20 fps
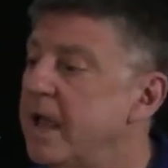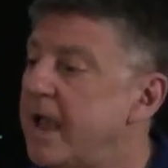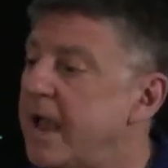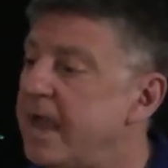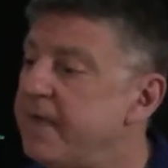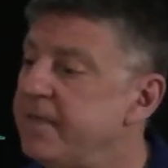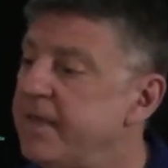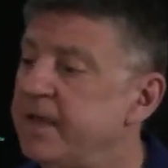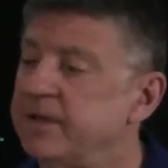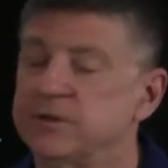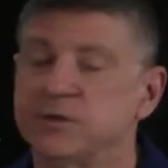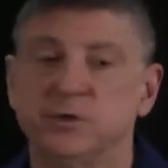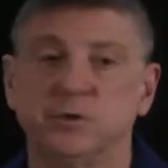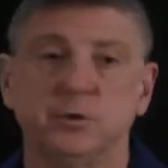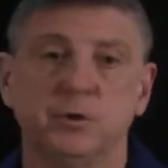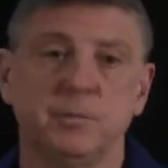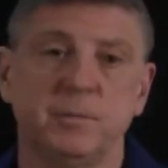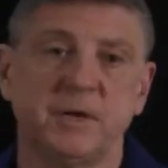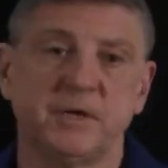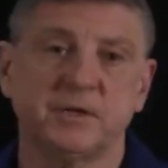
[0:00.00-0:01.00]
And that
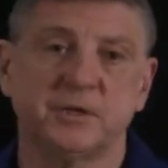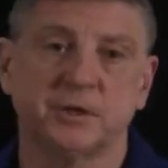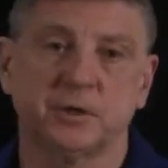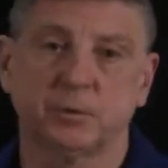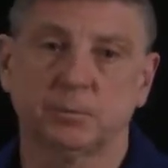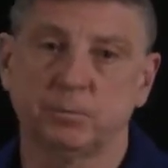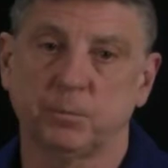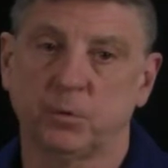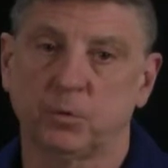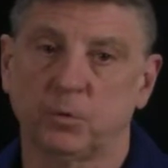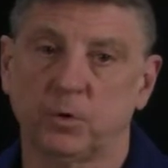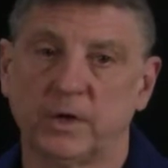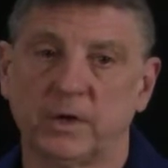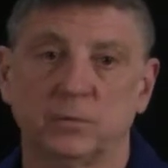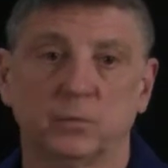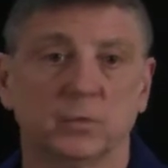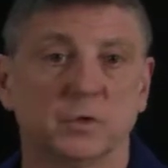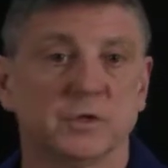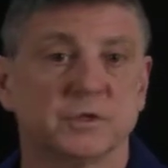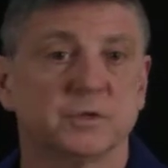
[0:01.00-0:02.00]
two-dimensional
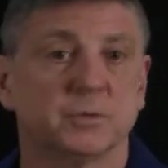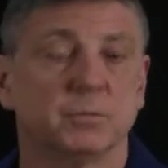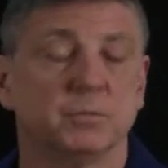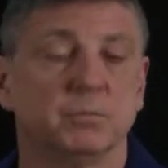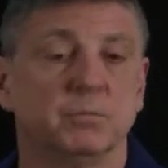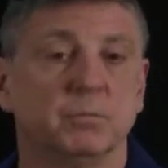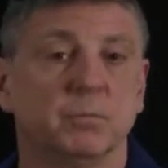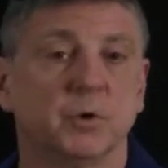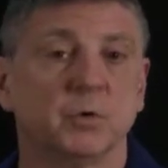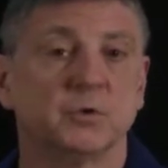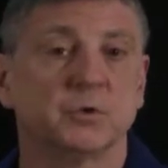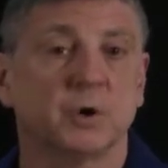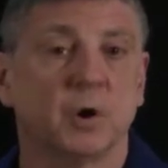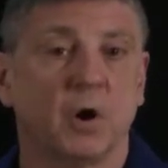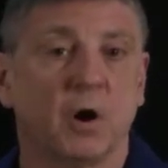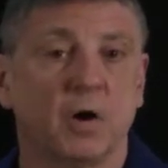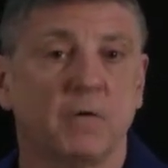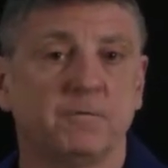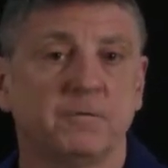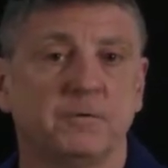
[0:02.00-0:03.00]
point was most
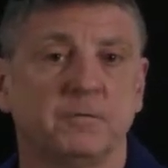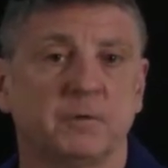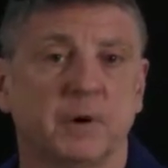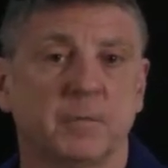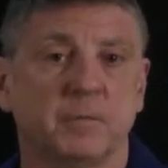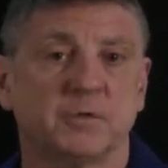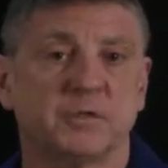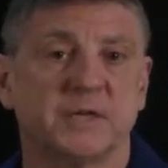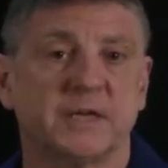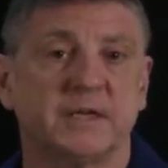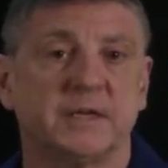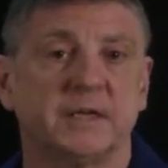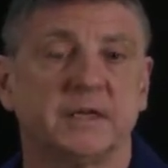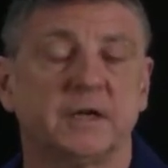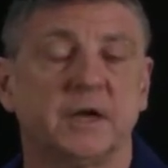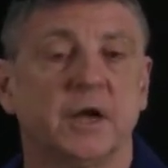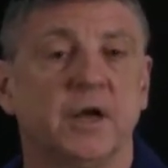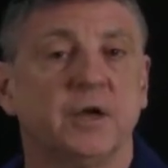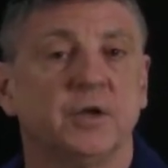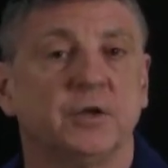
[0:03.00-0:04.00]
often represented
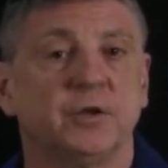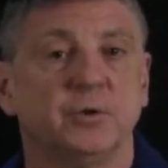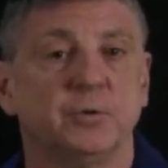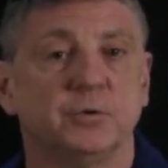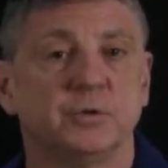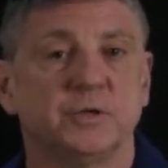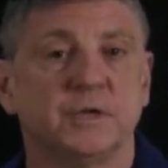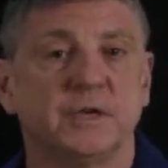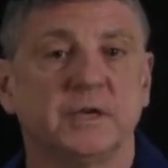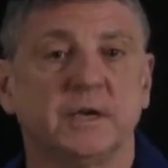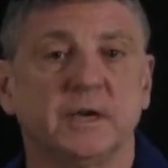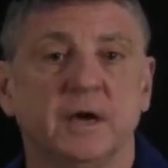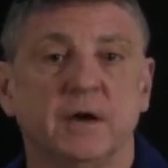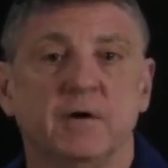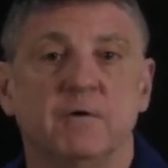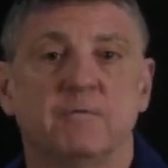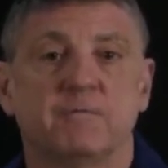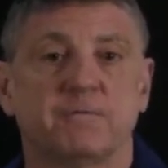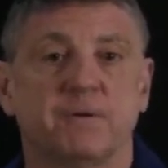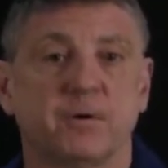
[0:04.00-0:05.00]
using
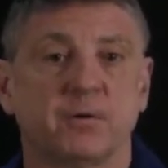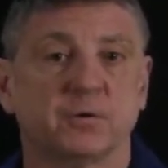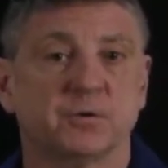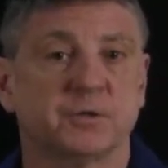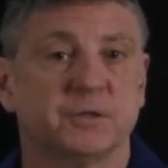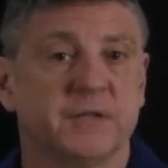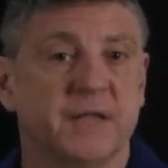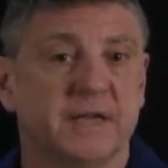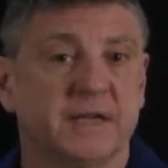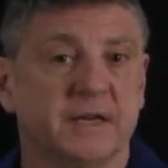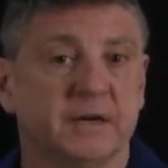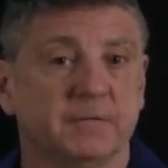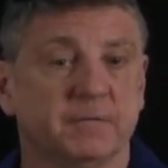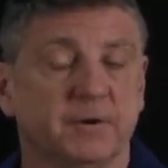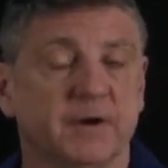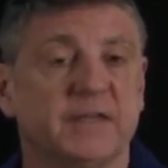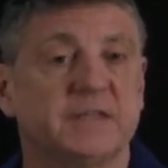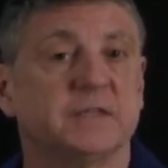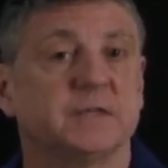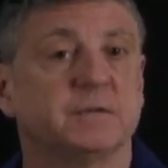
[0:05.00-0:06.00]
false negative
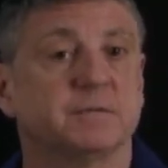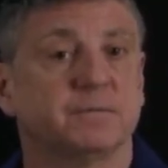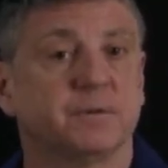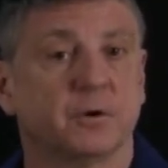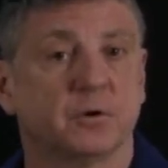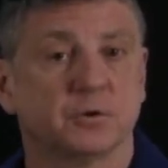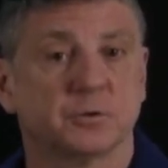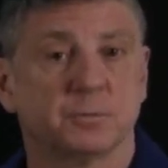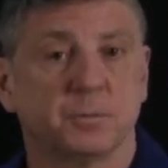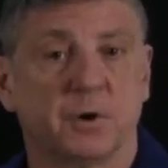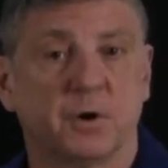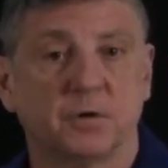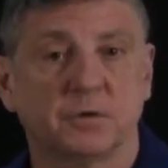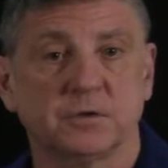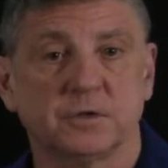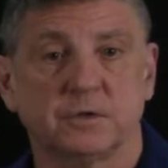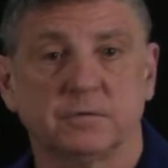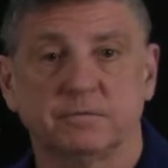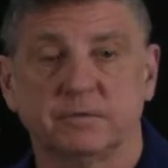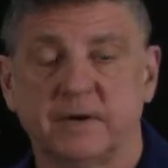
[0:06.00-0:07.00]
rates and false
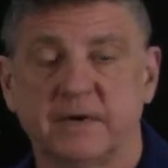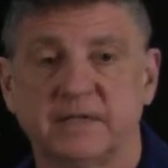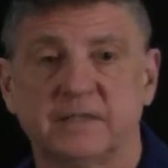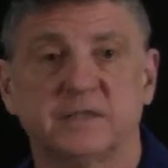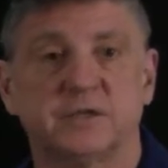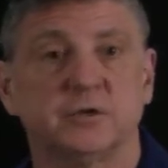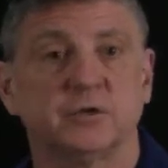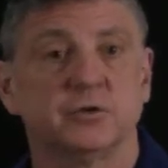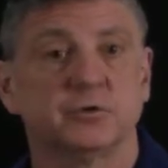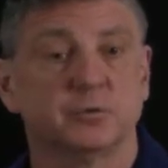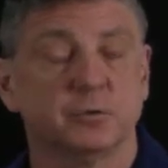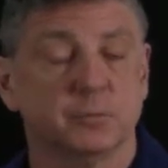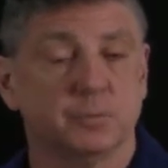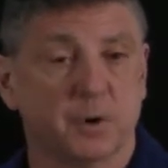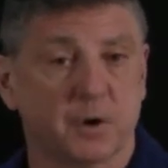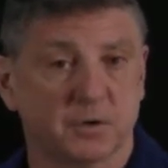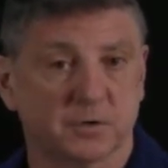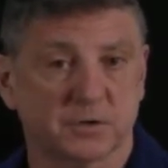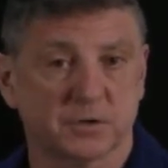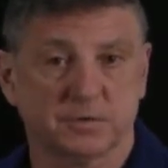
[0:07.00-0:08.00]
positive rates and true
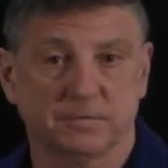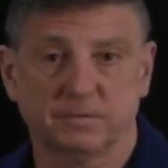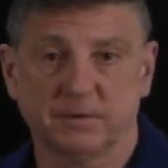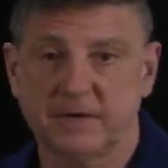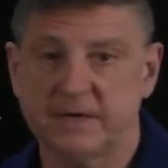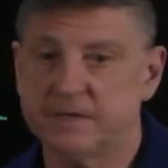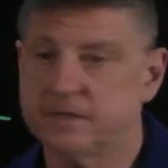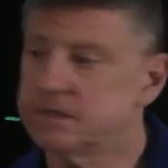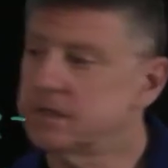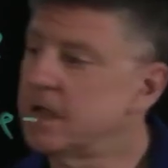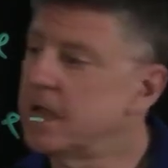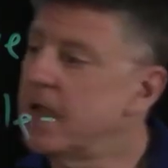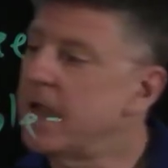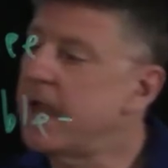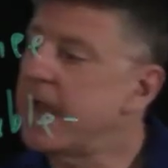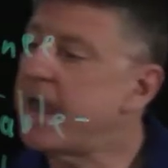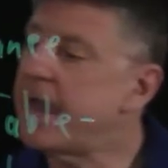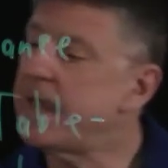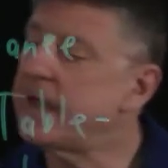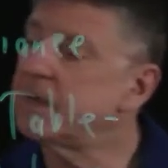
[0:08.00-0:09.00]
positive rates.
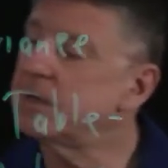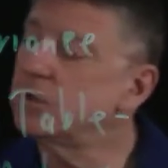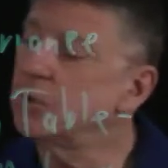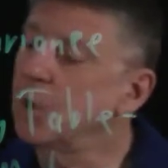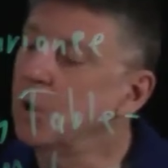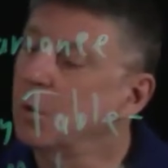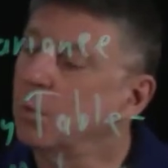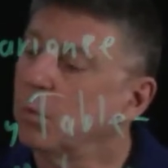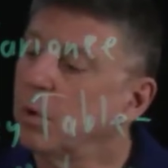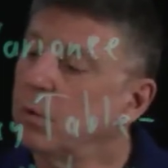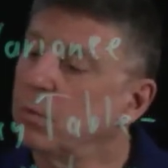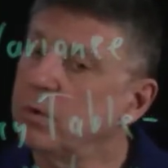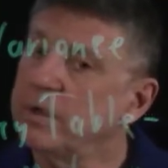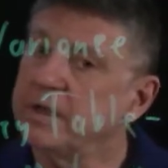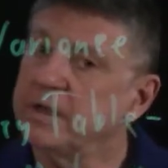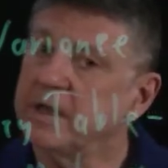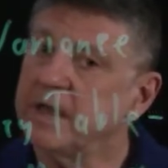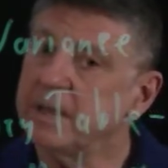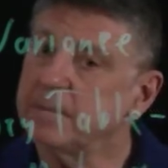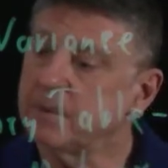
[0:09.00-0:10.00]
And what we
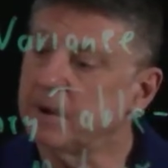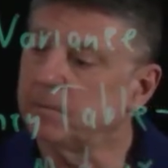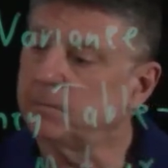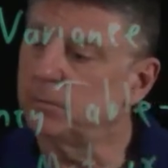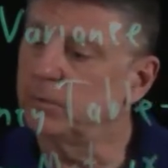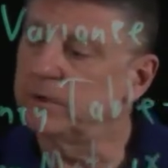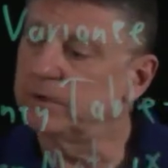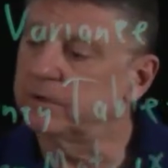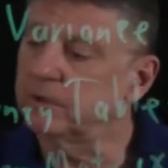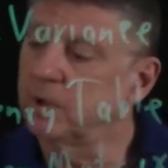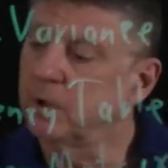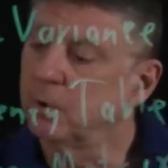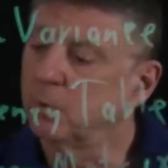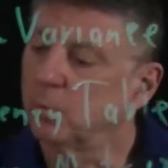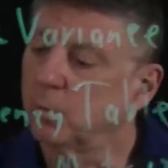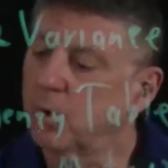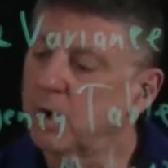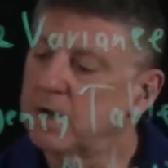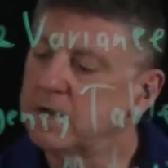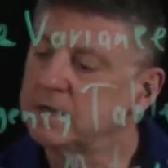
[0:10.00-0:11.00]
came up with
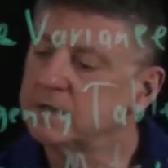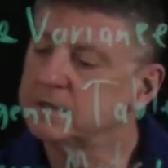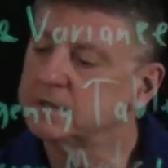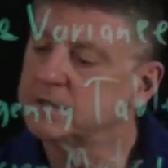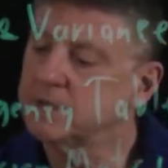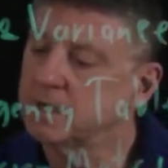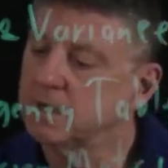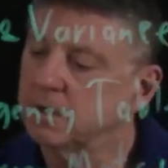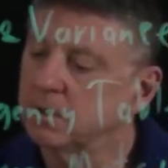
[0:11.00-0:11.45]
was